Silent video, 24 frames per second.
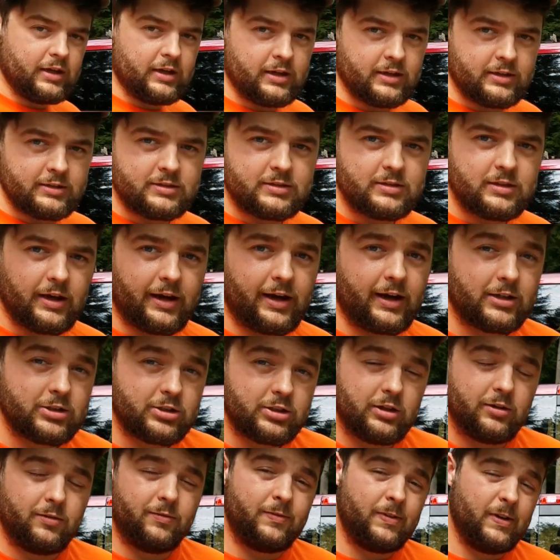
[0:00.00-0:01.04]
is
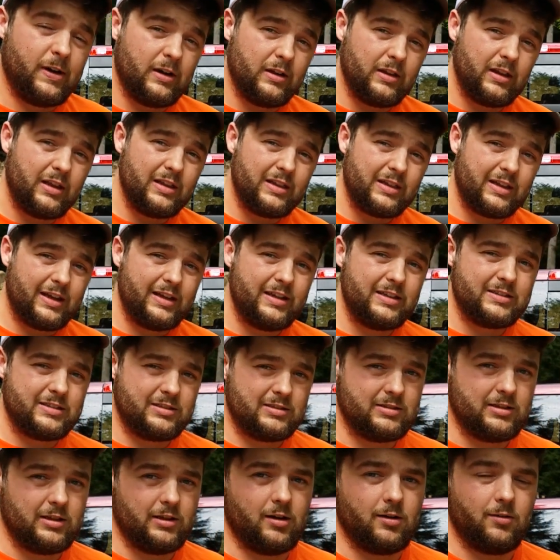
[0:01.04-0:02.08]
actually a fairly light
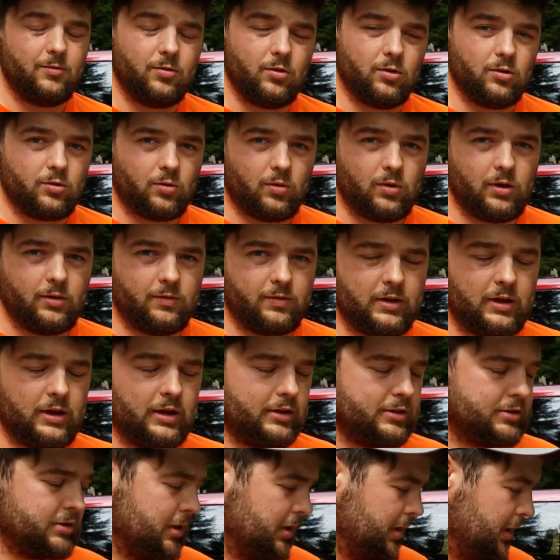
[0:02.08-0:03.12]
slug for a 12
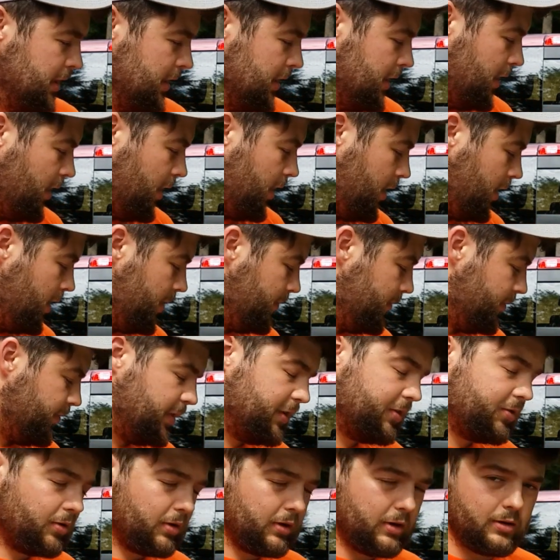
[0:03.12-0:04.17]
gauge. The
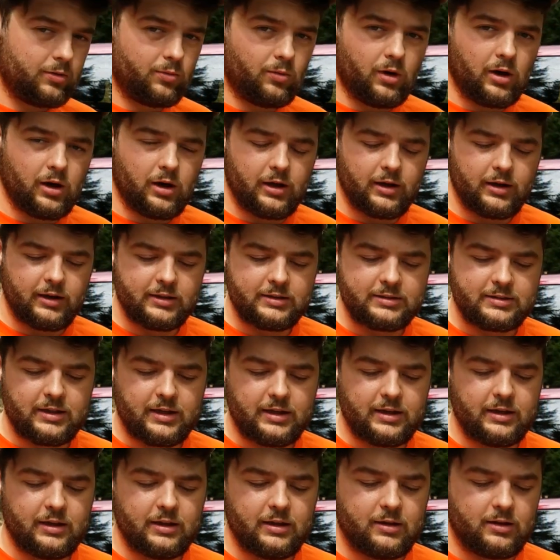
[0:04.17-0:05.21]
reasoning why is
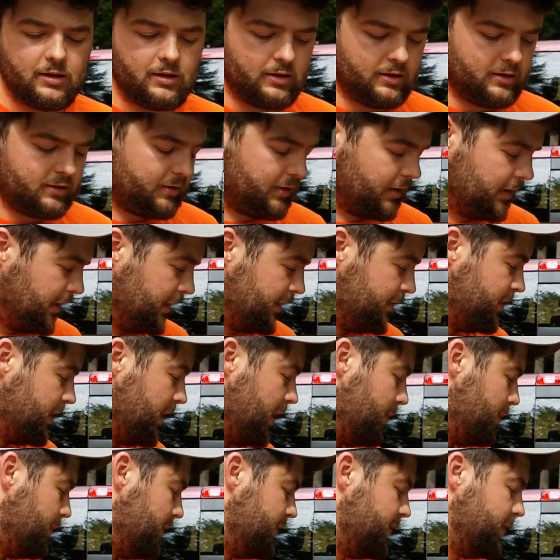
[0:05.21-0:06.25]
that it is a
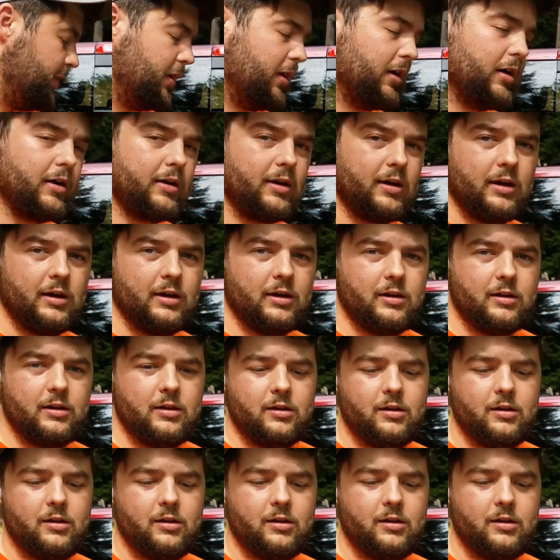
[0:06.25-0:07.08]
sabot slug and it